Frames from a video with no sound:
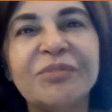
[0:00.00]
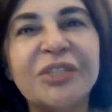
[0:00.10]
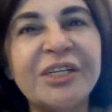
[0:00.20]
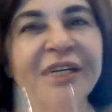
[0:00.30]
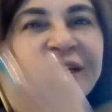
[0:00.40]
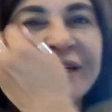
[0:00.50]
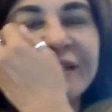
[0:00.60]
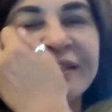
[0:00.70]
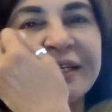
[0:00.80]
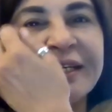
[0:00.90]
She
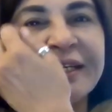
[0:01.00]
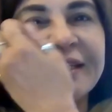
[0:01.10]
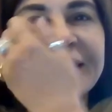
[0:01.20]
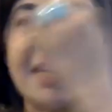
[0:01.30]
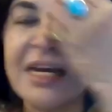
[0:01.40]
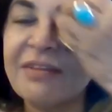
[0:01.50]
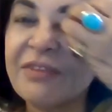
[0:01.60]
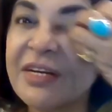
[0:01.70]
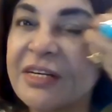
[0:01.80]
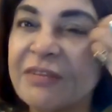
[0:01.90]
is an Insta Live
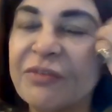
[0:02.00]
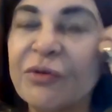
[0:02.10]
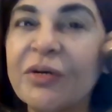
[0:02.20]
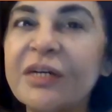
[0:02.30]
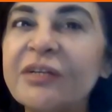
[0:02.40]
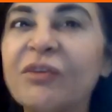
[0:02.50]
interviewer,